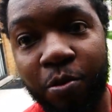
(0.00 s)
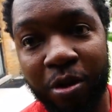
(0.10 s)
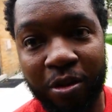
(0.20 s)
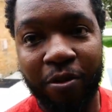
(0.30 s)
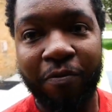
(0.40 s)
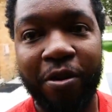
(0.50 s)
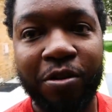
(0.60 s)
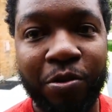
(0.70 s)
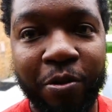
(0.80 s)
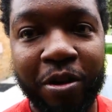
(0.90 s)
one of the
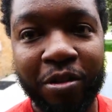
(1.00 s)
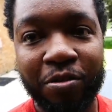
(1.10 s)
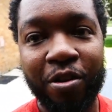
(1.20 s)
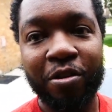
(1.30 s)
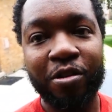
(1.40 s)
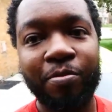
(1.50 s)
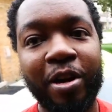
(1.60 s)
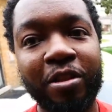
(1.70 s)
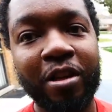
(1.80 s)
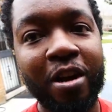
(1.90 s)
first quirks you notice
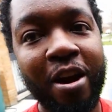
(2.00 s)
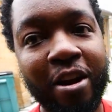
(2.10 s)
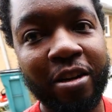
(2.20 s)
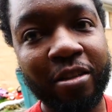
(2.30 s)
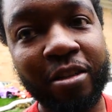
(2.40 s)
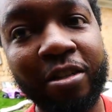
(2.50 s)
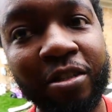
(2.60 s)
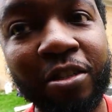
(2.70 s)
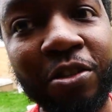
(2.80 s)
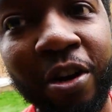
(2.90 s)
about the car is
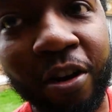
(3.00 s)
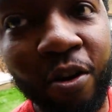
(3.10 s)
the trunk